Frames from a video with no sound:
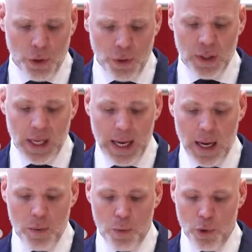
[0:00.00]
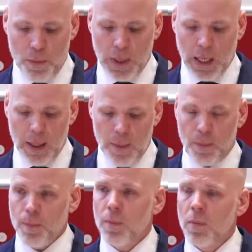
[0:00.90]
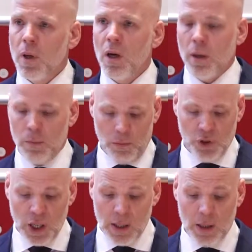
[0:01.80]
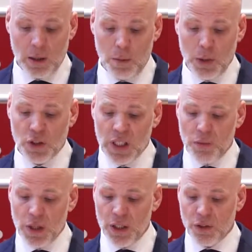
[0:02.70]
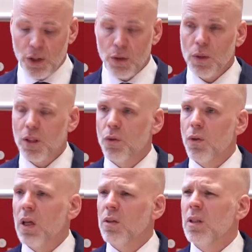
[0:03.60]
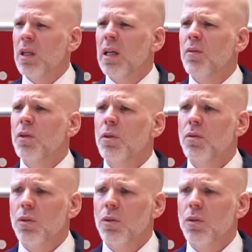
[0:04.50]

current AI boom started about 7 years ago in 2011,